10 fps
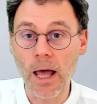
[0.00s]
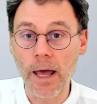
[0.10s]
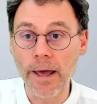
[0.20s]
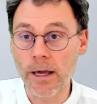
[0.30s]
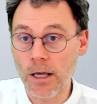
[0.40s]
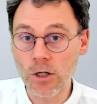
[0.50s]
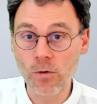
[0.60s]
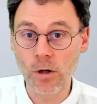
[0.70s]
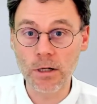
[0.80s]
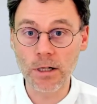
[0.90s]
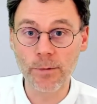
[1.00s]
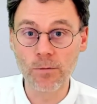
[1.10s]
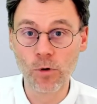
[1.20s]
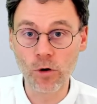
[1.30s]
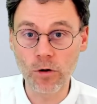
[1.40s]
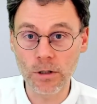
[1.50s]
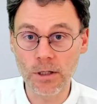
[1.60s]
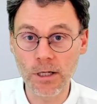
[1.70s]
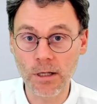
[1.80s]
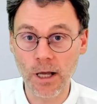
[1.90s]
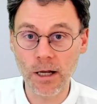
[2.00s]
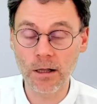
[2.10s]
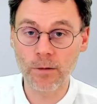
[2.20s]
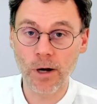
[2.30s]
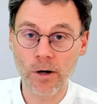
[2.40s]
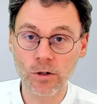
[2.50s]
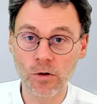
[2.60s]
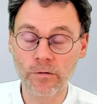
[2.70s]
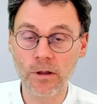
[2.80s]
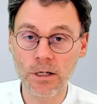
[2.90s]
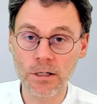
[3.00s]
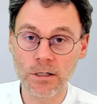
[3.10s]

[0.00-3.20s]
In case you want a little bit more detail about all of this,